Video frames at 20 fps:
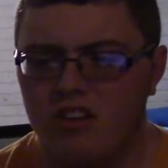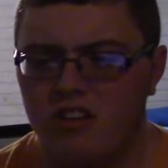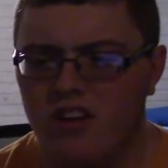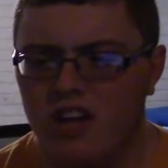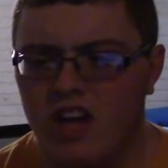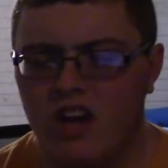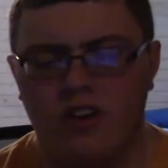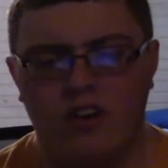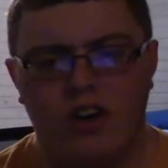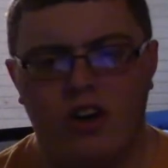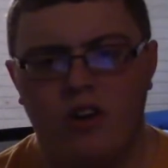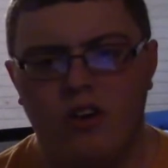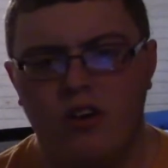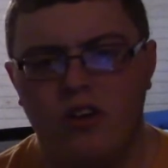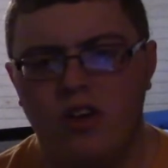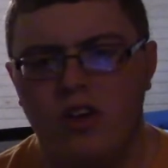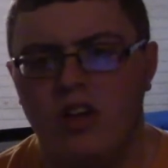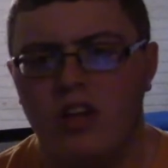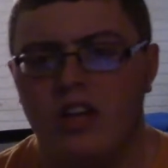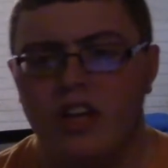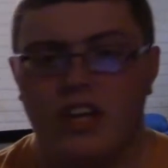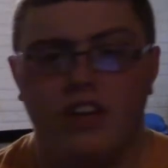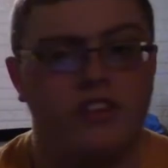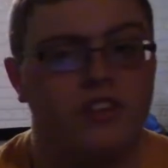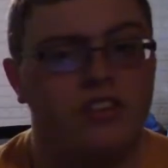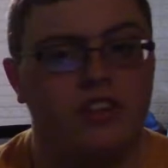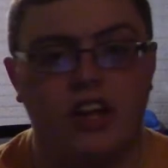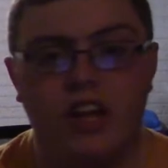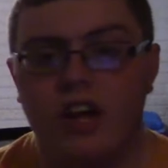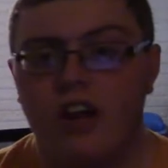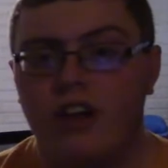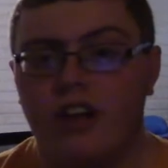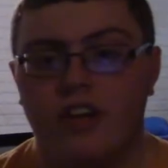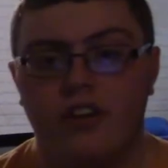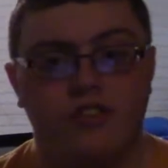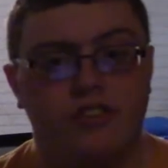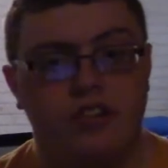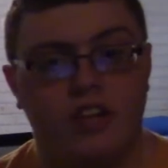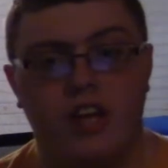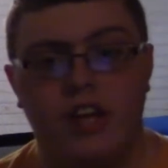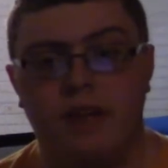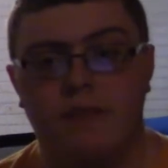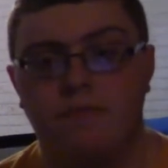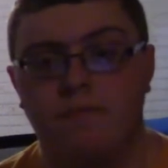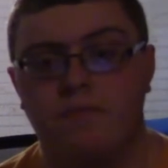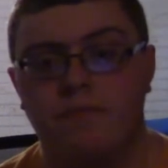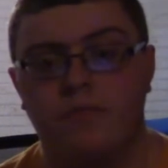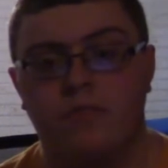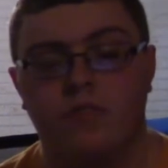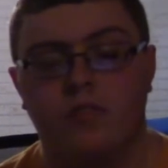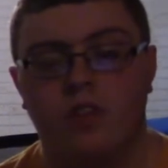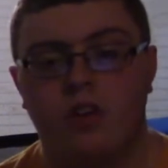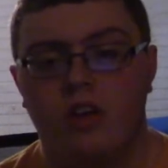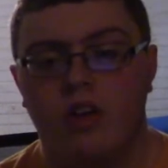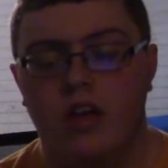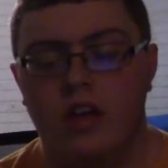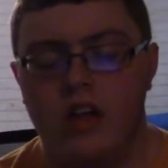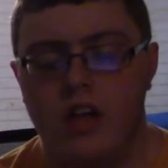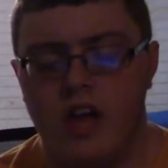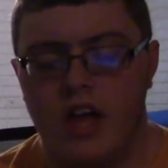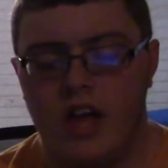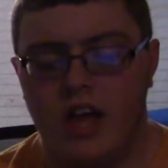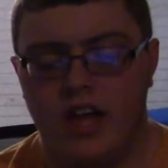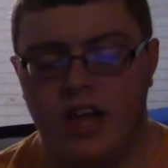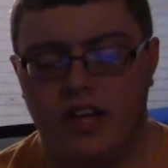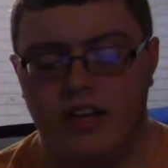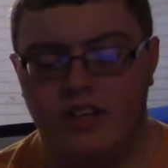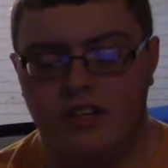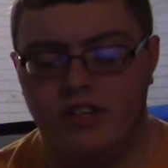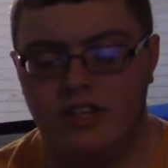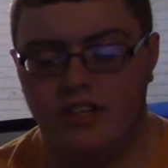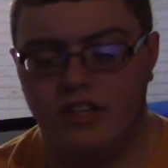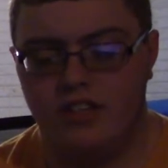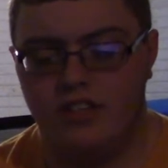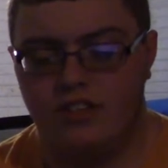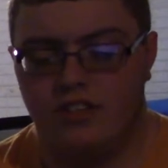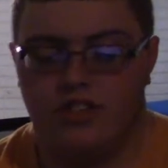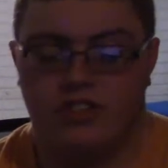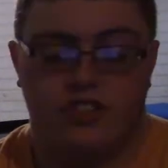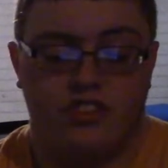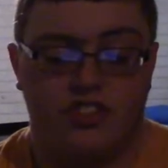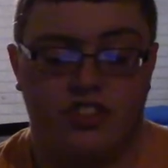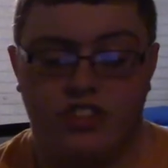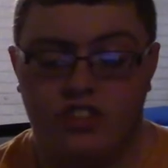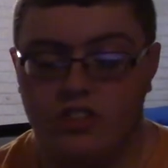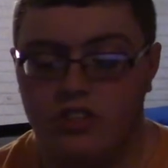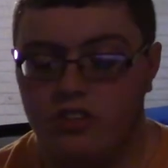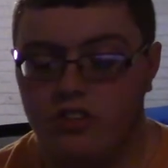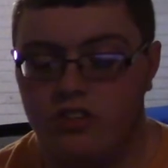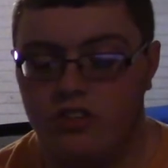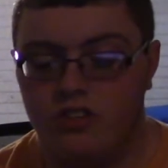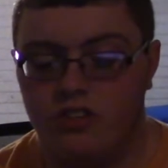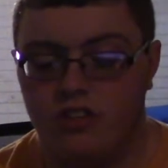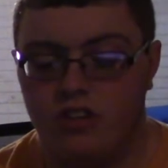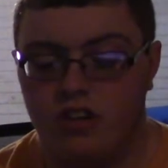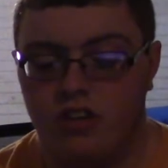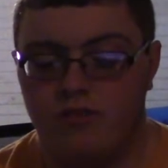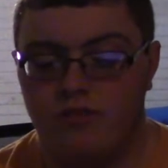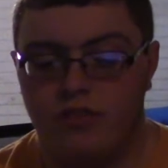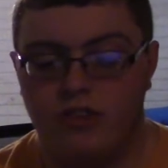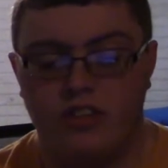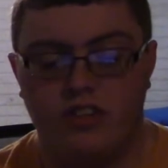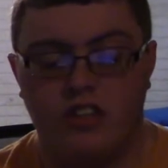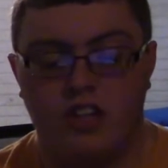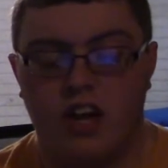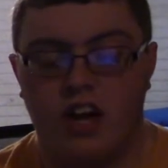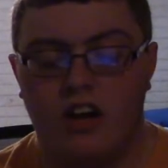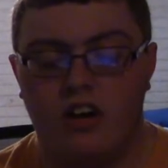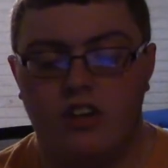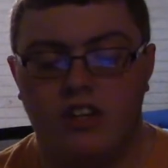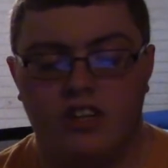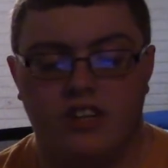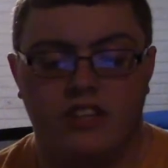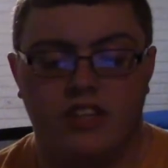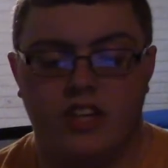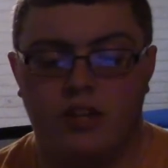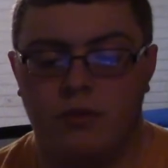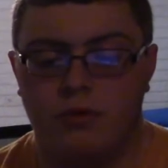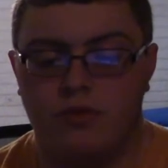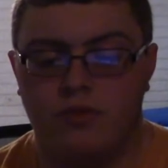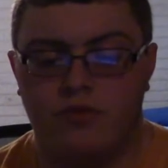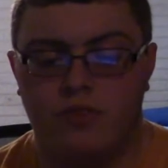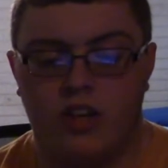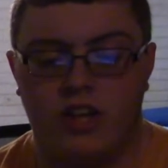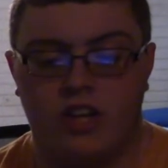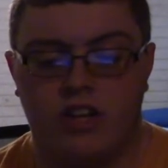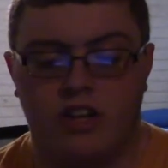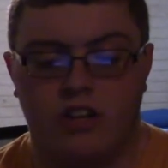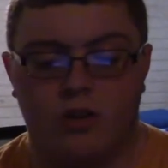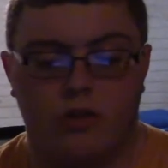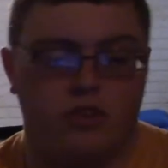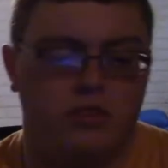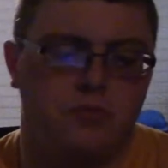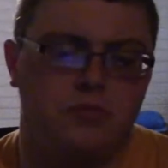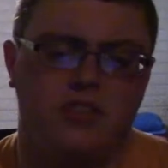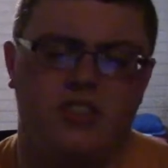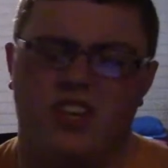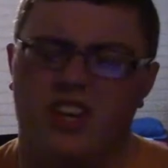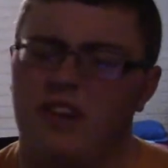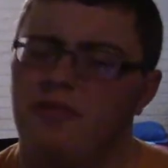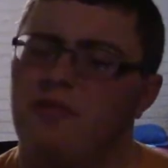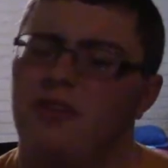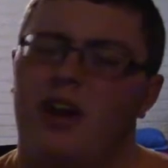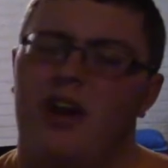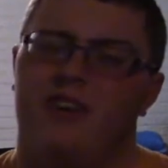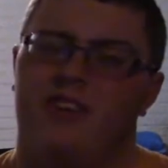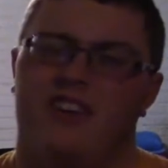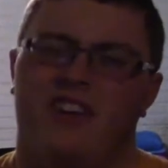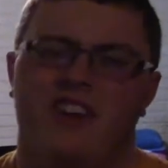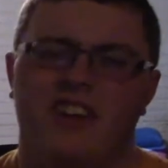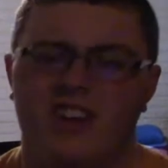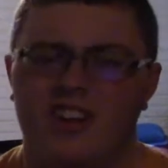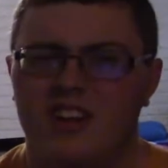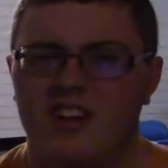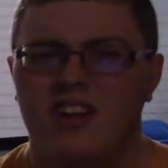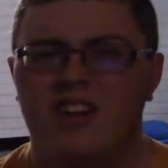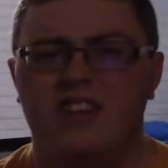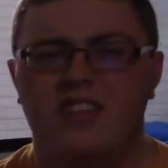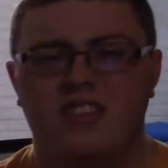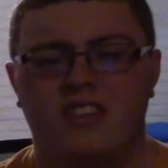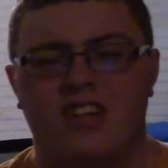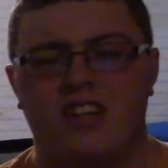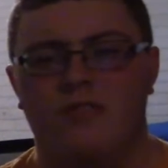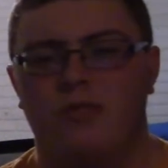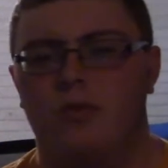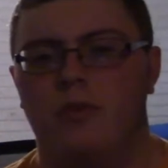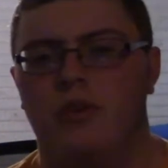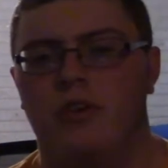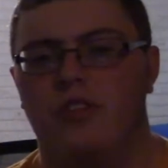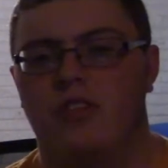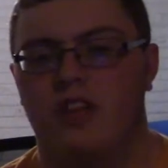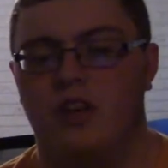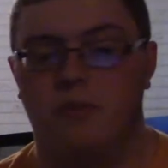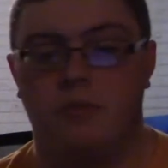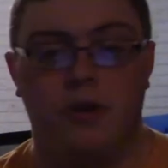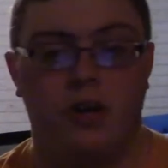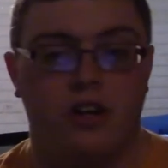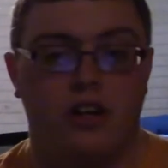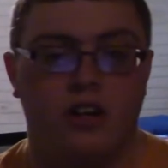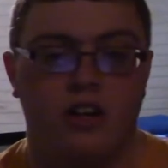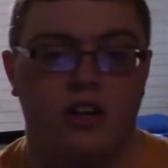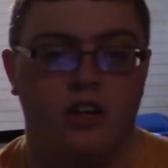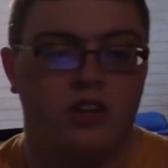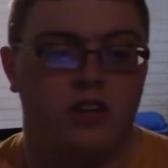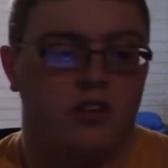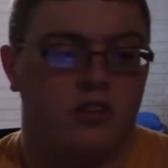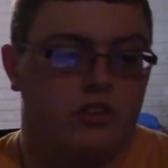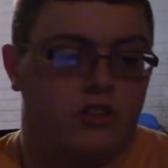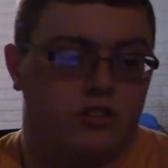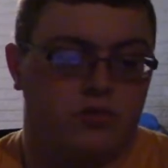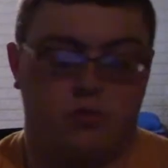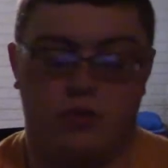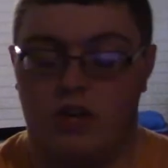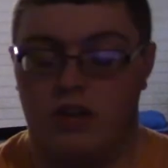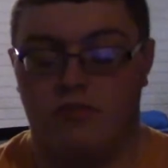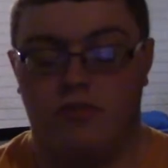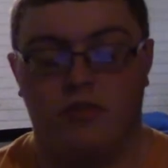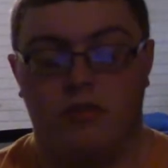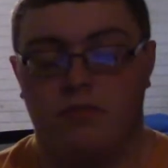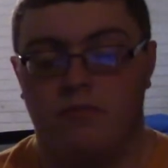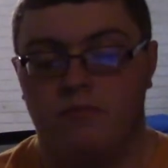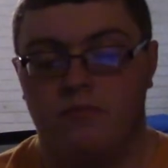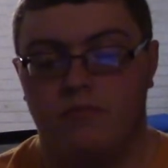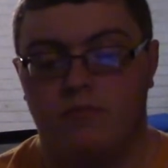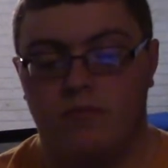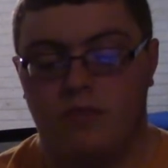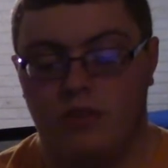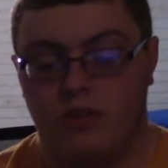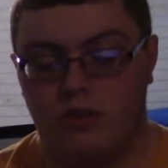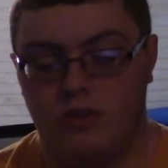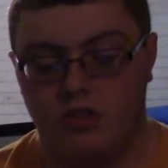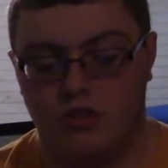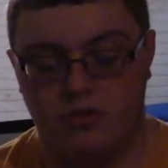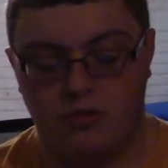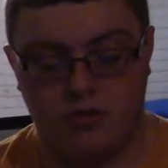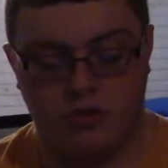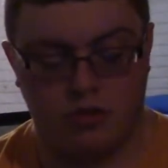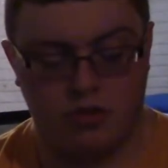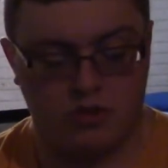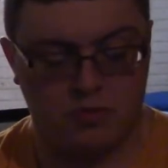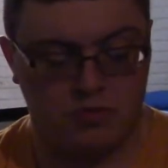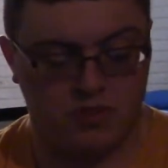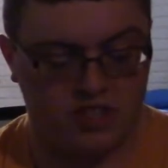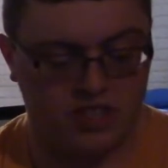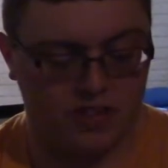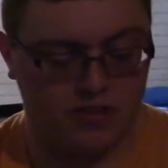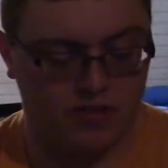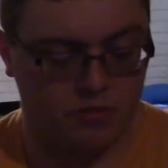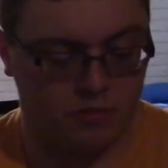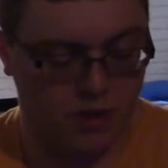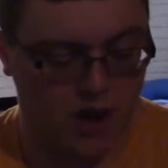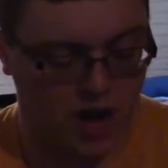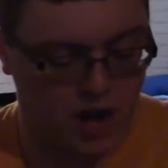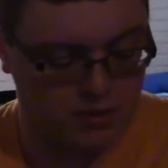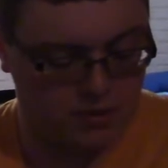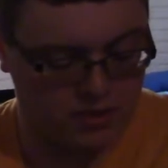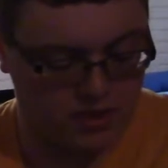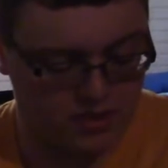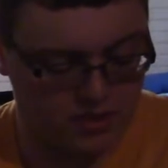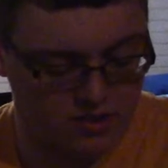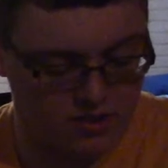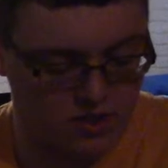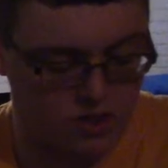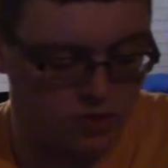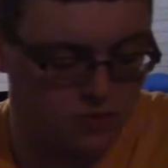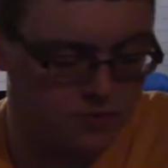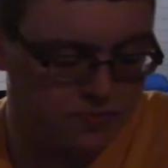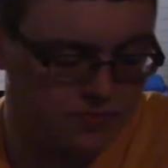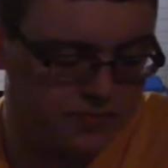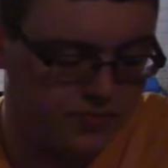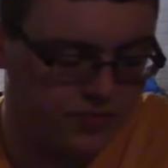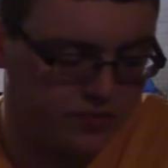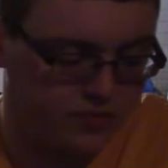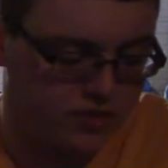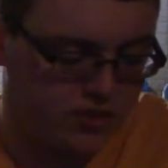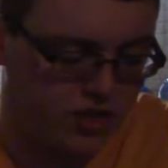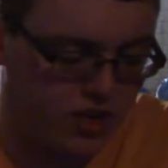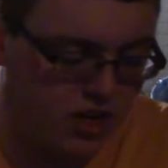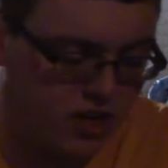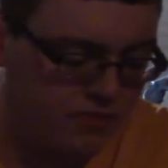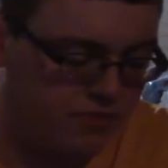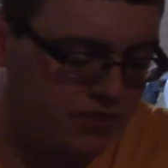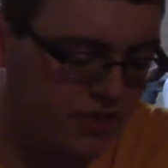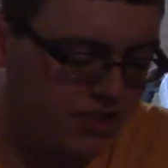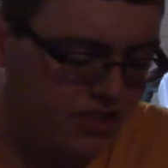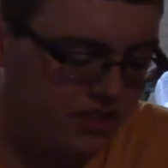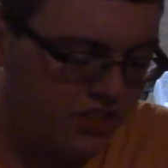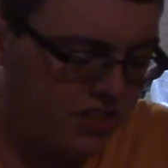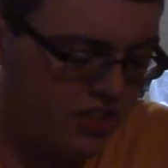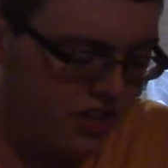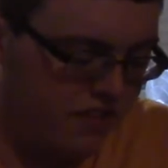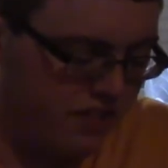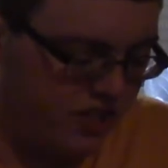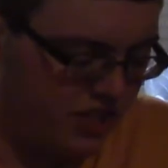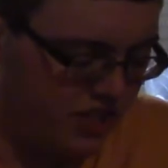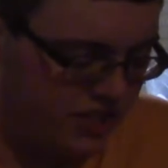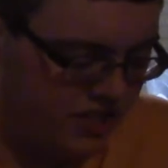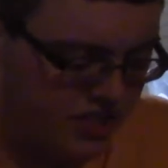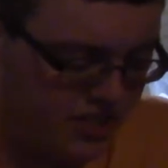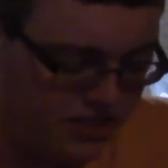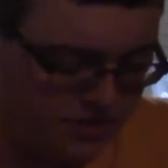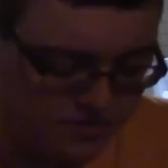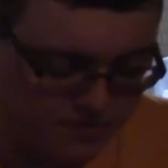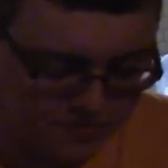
I don't know. Either today or yesterday. And it's just a freestyle, and he said it was for like a Christmas gift. it's kind of a weird thing, but it's whatever. Chris, a little Christmas gift from Hopsin, so um, let's just give it a listen.